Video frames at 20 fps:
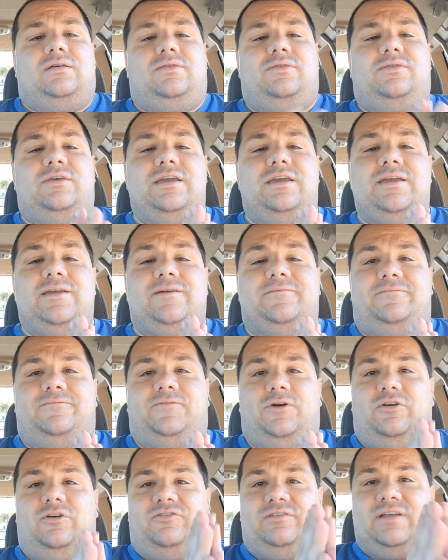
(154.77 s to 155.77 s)
the
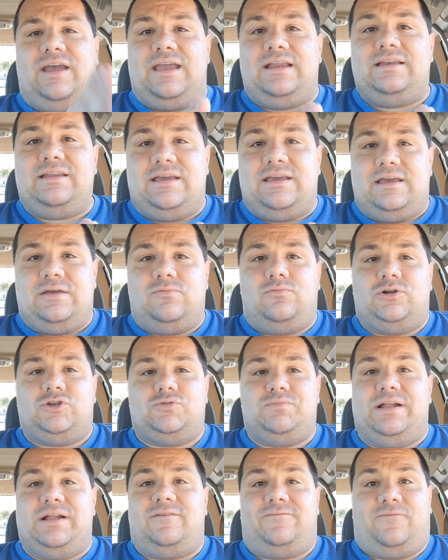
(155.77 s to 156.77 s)
first AD,
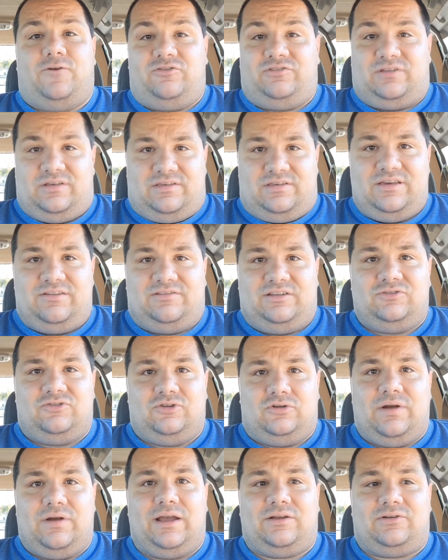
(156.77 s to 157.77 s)
which means first assistant
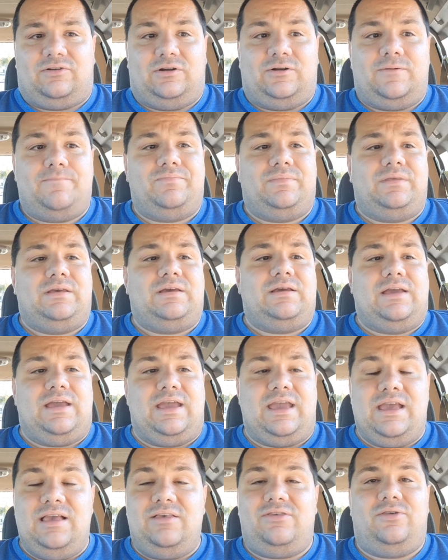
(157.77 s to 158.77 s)
director,
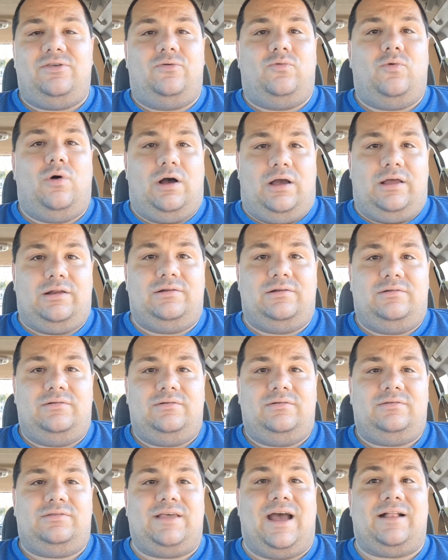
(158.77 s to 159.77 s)
he's the one
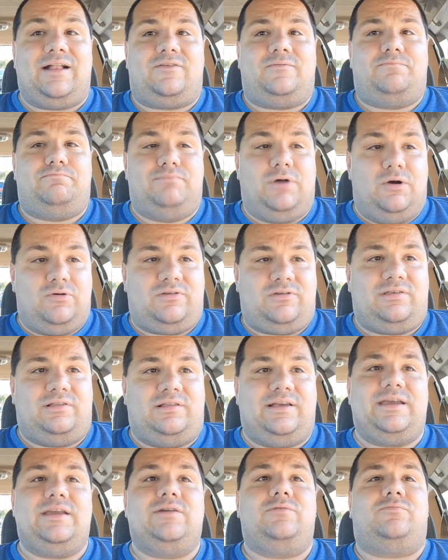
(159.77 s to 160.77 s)
that's
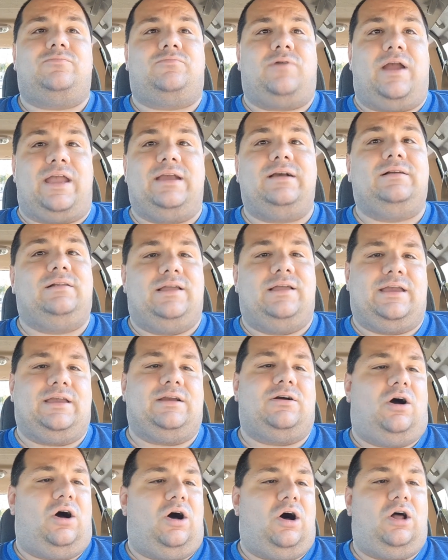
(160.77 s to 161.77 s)
mostly
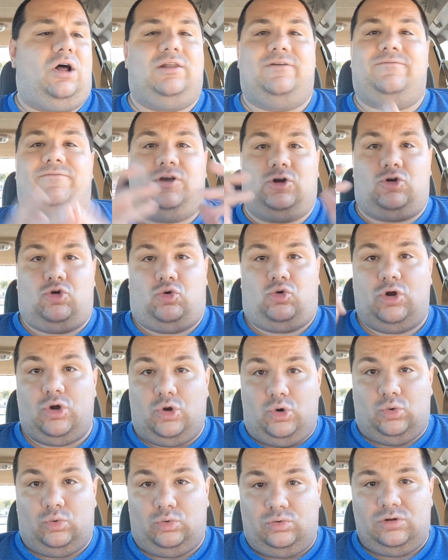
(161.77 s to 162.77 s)
wrangling all of the
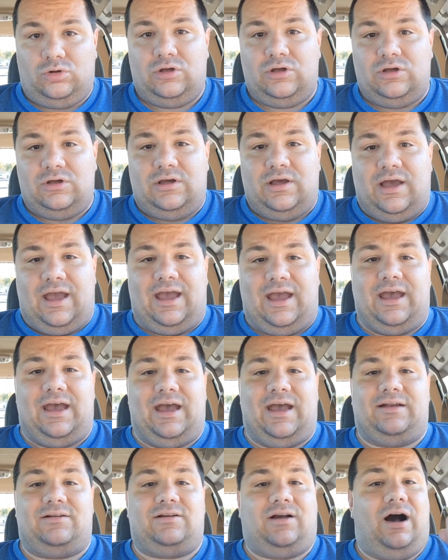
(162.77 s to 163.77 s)
crew
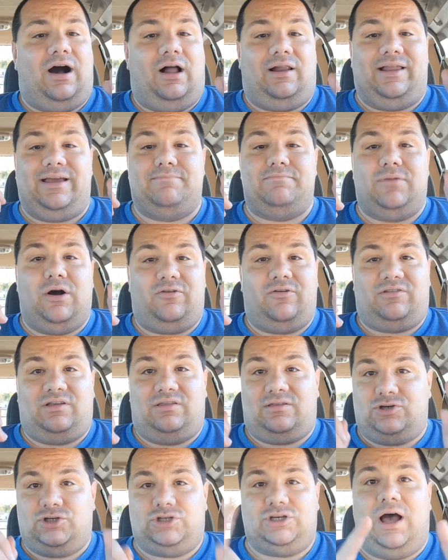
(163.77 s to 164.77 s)
and calling most
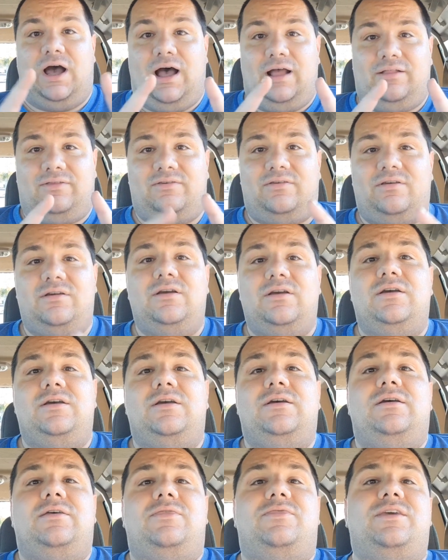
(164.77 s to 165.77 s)
of the shots.
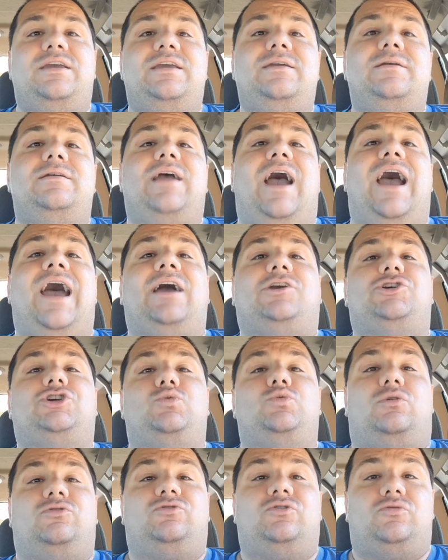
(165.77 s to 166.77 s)
The
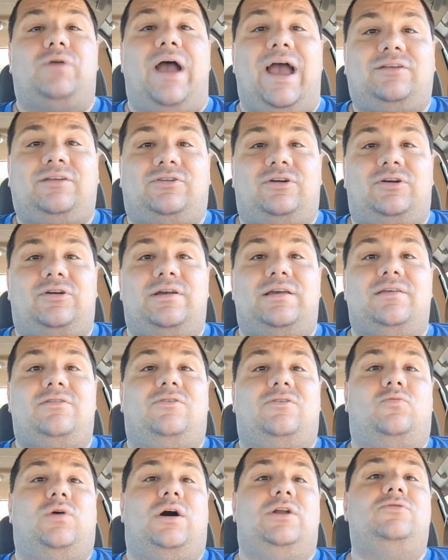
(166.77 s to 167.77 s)
actual director
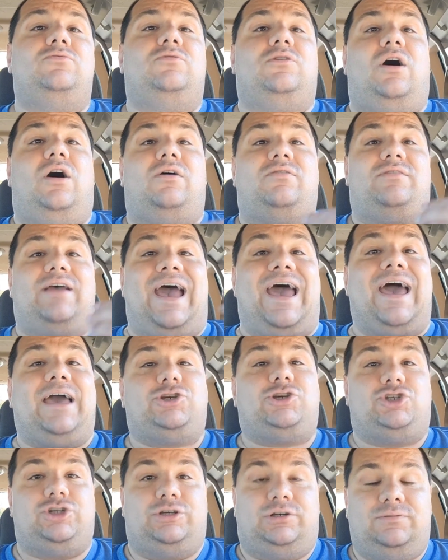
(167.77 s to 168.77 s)
is the one who calls
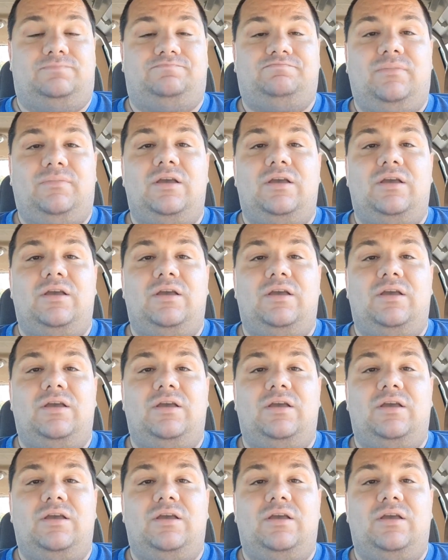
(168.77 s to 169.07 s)
action.